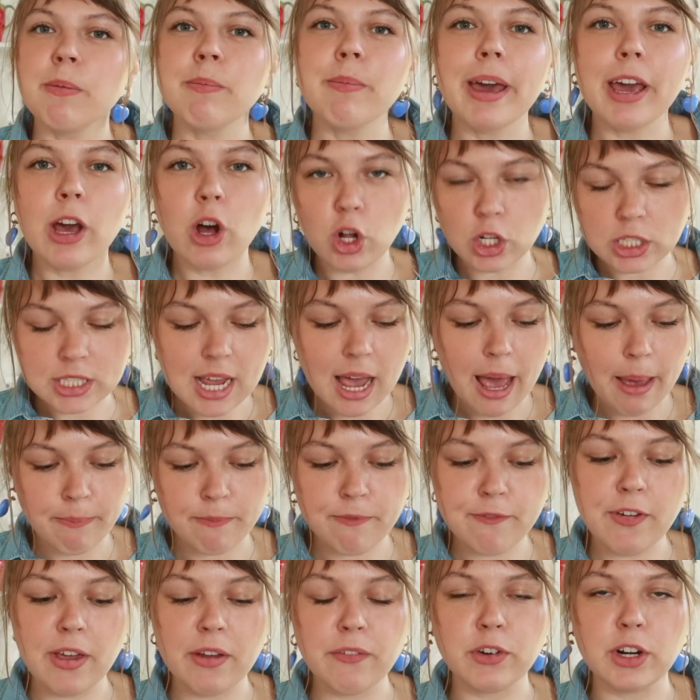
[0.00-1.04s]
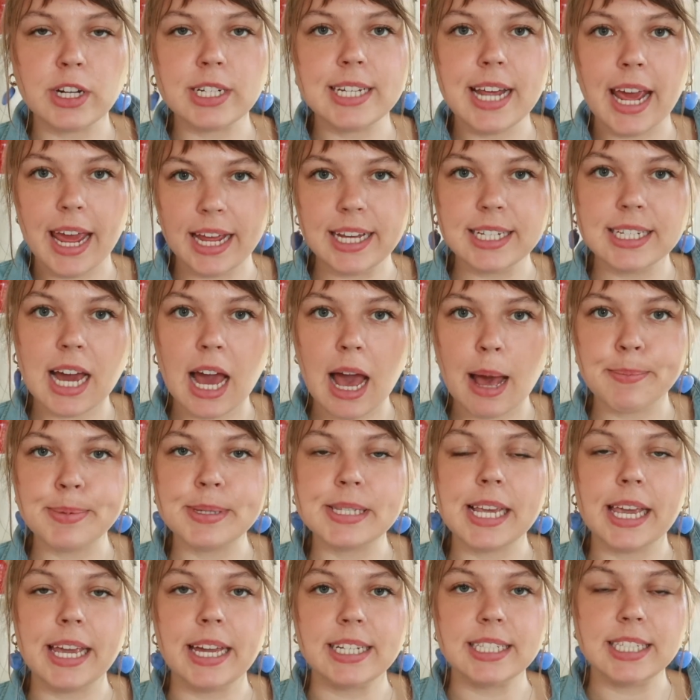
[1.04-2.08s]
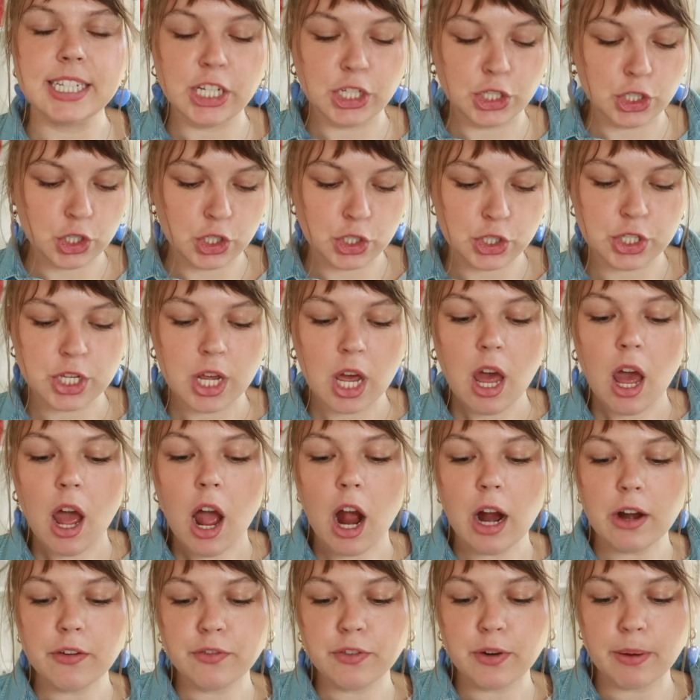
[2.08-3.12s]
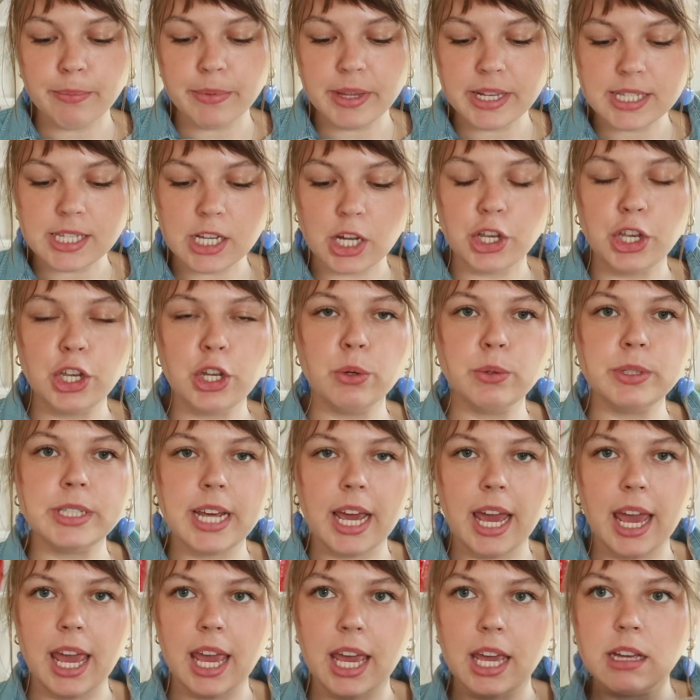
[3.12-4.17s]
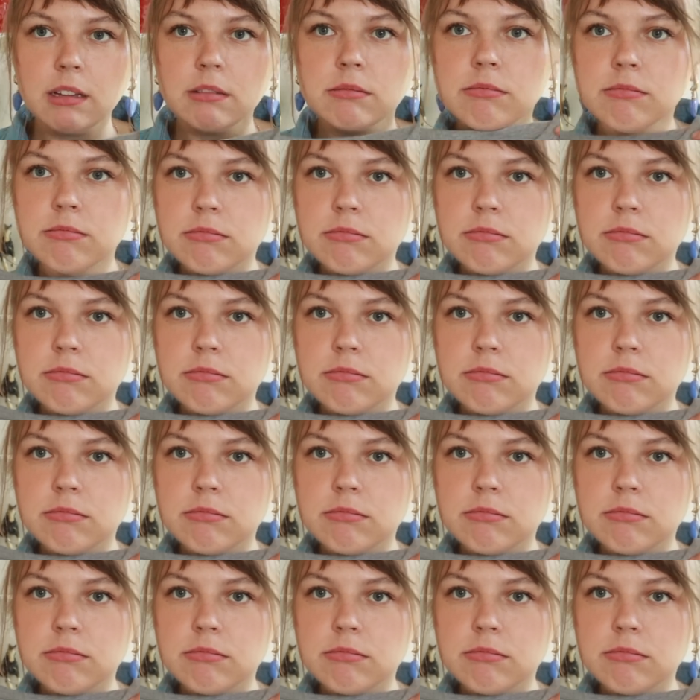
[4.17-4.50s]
of my all-time favorite tank tops and t-shirts are from this A New Day